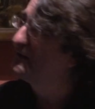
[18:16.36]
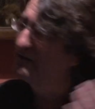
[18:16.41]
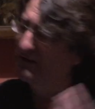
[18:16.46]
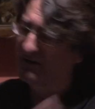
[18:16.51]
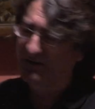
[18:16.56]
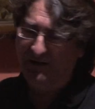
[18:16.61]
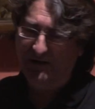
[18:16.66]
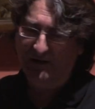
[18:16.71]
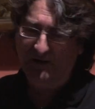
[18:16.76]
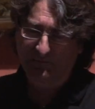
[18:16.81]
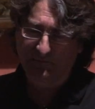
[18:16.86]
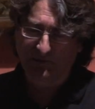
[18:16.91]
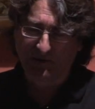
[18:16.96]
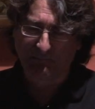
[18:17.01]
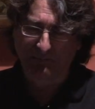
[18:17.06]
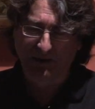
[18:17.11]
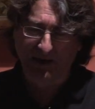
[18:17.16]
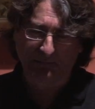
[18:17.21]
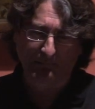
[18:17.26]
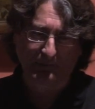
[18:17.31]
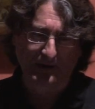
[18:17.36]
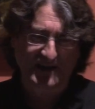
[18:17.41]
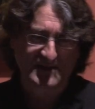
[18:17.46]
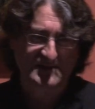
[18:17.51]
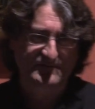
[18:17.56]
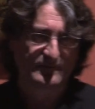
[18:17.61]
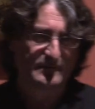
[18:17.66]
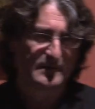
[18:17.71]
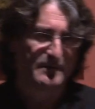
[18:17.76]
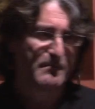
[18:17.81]
Um, a
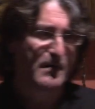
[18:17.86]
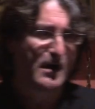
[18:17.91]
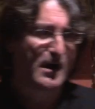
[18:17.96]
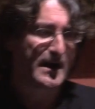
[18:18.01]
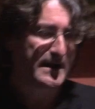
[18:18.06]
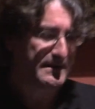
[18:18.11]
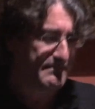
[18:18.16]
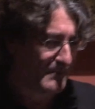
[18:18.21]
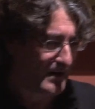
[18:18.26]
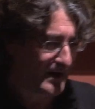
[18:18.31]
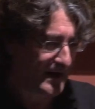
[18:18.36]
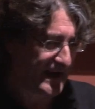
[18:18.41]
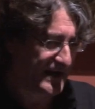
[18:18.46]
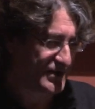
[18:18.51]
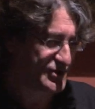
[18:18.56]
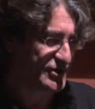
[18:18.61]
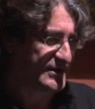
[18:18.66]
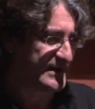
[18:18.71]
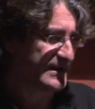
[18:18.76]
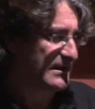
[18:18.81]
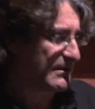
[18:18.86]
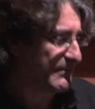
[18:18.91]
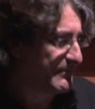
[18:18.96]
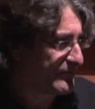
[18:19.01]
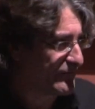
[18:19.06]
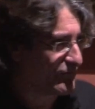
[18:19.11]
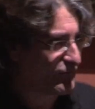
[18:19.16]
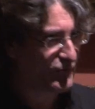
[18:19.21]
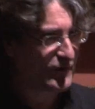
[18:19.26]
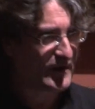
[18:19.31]
blast from a mine might actually come
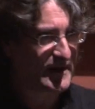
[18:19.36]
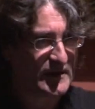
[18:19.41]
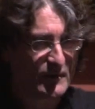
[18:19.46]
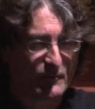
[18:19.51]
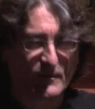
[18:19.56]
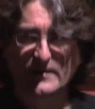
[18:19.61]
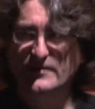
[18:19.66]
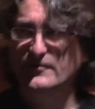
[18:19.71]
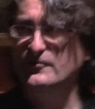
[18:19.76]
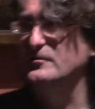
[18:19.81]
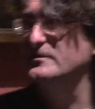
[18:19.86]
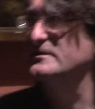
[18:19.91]
right the way through